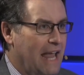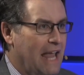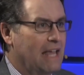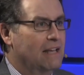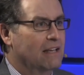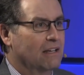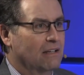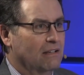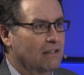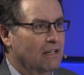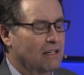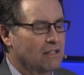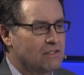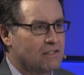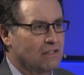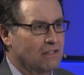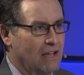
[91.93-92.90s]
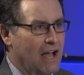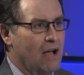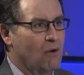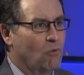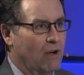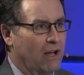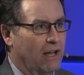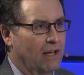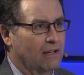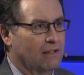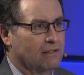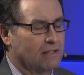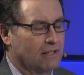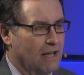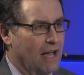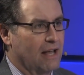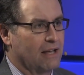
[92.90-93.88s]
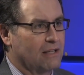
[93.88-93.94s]
Canaan, is Yahweh,
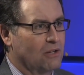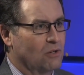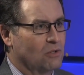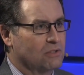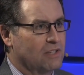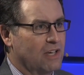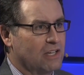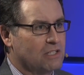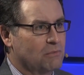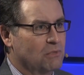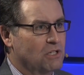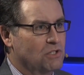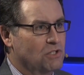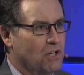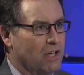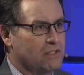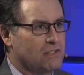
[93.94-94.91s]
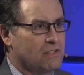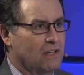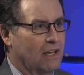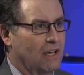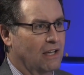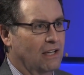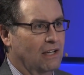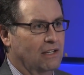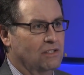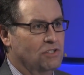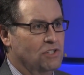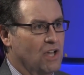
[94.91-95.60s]
the God of the Old Testament, just a